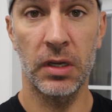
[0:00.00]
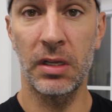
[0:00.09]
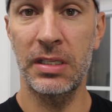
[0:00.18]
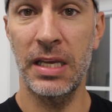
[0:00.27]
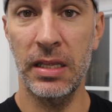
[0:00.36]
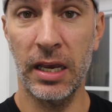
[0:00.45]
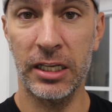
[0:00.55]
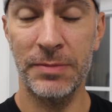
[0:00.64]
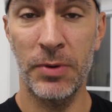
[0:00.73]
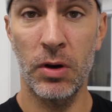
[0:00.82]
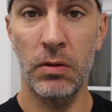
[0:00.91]
Going to attend the
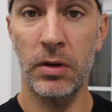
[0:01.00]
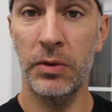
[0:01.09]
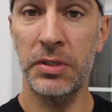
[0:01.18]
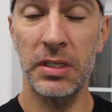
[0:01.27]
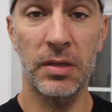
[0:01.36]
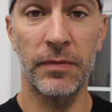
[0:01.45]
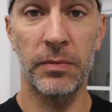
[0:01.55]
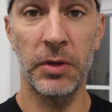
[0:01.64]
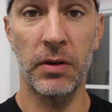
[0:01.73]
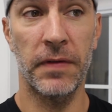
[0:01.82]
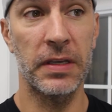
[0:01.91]
expo, go see some
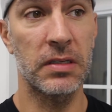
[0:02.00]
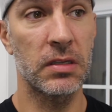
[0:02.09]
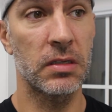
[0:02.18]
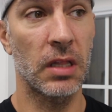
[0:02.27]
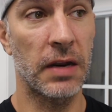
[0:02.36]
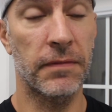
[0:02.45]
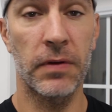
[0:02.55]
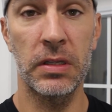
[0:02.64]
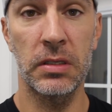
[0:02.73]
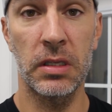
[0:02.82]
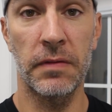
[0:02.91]
familiar faces, a lot of
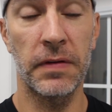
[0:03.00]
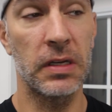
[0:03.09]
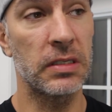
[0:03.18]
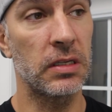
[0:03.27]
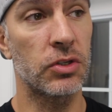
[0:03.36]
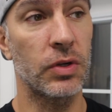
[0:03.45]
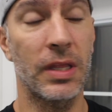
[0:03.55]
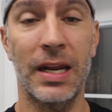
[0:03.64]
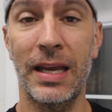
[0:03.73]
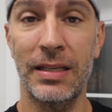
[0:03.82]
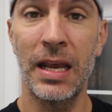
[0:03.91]
friends in the fitness industry
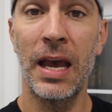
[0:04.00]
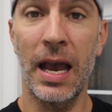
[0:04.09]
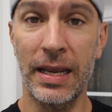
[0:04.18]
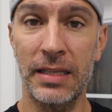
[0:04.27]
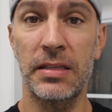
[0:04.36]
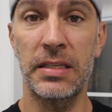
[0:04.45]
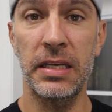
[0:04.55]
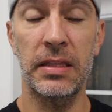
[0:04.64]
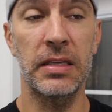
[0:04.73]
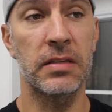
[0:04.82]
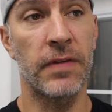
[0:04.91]
that I get to see
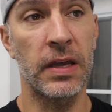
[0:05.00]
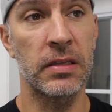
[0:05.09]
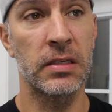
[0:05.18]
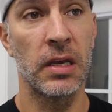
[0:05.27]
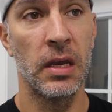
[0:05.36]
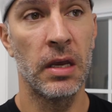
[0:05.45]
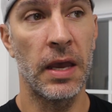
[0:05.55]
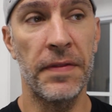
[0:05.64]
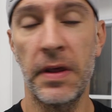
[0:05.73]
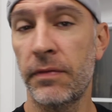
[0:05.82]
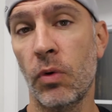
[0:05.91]
at these events.
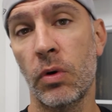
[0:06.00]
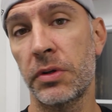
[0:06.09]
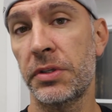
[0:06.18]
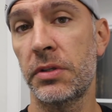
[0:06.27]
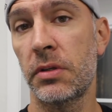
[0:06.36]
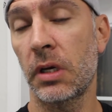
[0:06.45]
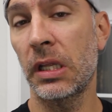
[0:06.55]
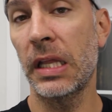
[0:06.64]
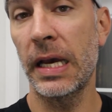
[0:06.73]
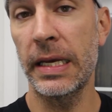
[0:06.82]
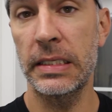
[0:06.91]
And then, of course,
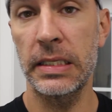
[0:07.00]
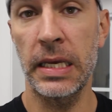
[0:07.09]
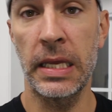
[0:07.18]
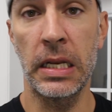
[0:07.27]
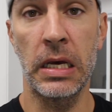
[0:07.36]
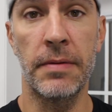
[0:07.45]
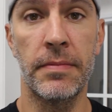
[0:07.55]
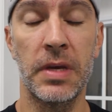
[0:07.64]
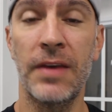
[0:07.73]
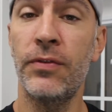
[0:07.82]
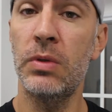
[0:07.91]
clients. And
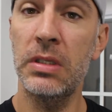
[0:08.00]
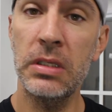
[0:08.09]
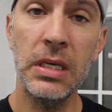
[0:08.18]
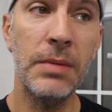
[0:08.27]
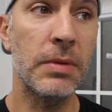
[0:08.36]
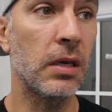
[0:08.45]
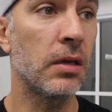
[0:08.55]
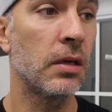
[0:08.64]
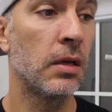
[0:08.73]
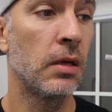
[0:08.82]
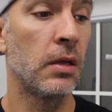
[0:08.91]
if you see
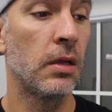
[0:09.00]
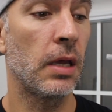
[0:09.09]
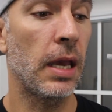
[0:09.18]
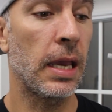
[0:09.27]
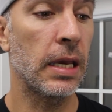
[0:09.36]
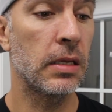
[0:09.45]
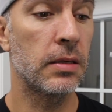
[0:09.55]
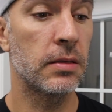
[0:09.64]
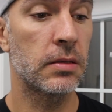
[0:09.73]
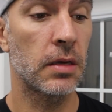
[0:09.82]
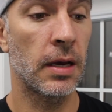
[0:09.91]
me
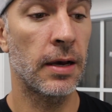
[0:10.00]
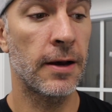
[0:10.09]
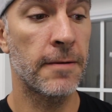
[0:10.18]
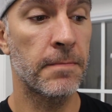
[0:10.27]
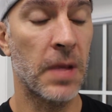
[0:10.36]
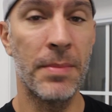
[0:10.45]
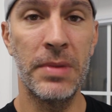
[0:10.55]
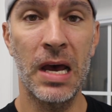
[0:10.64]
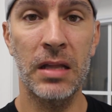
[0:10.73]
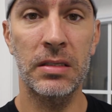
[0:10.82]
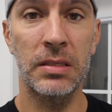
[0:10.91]
and I'm
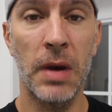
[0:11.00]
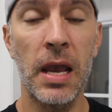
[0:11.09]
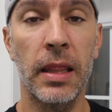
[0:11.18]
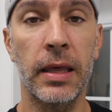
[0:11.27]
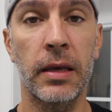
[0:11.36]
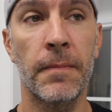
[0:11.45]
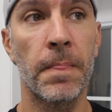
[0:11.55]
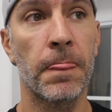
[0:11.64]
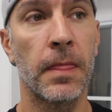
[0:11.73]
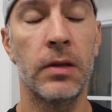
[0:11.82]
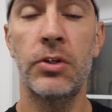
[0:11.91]
not smiling,
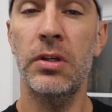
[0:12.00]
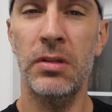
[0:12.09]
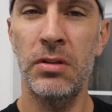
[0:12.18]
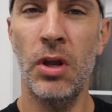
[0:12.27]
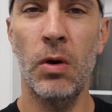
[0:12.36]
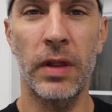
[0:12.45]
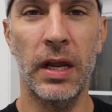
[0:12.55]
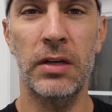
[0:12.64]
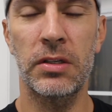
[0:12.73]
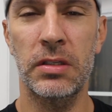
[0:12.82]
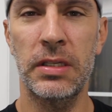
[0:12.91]
just know that
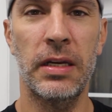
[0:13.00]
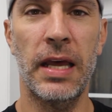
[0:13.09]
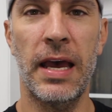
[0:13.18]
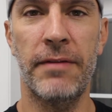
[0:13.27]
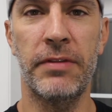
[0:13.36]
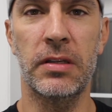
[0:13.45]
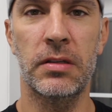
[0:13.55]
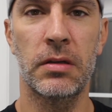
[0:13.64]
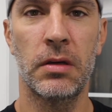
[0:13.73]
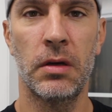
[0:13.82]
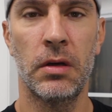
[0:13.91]
I just tend to have
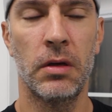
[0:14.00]
this